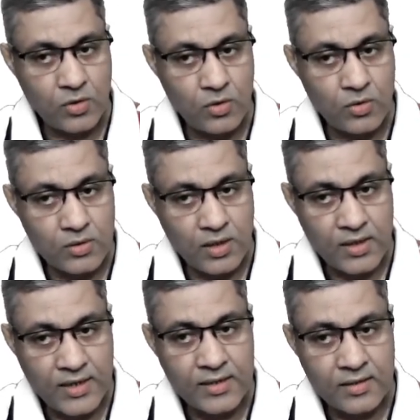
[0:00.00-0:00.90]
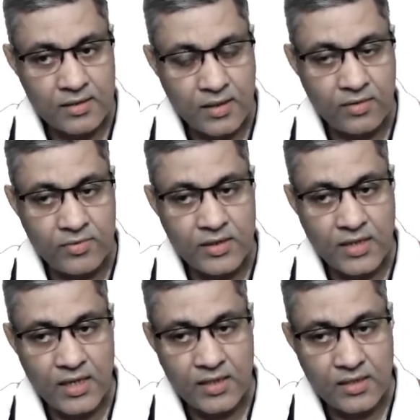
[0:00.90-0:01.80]
So the 10th,
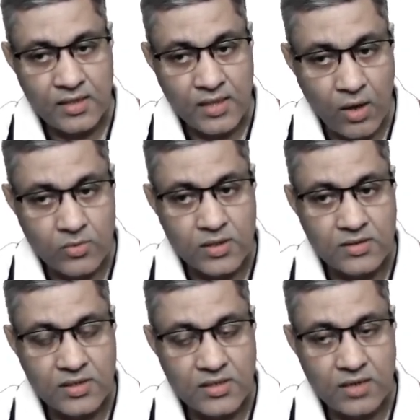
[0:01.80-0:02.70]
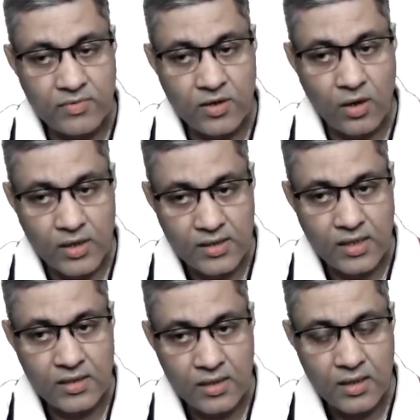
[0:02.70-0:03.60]
100th, and then the 1000th digit we got, and
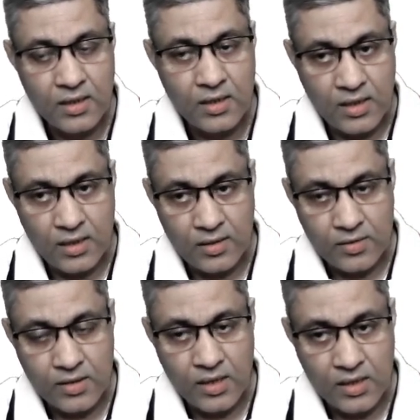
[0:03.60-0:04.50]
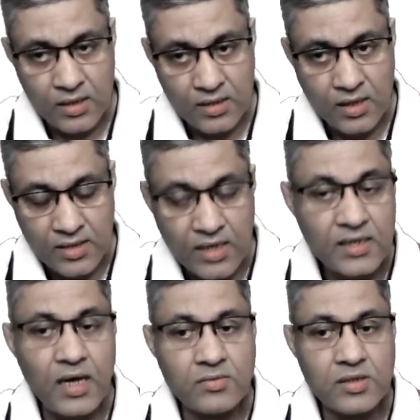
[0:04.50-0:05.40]
then the
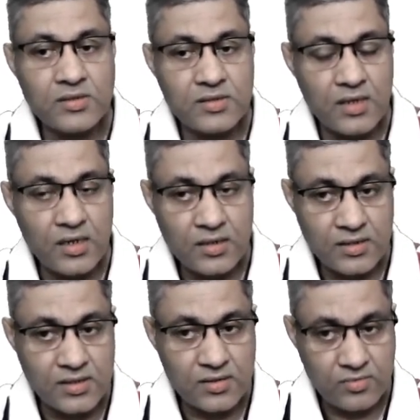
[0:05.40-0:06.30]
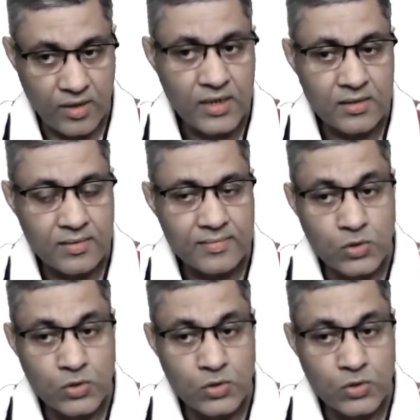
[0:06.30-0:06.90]
10,000th digit, right?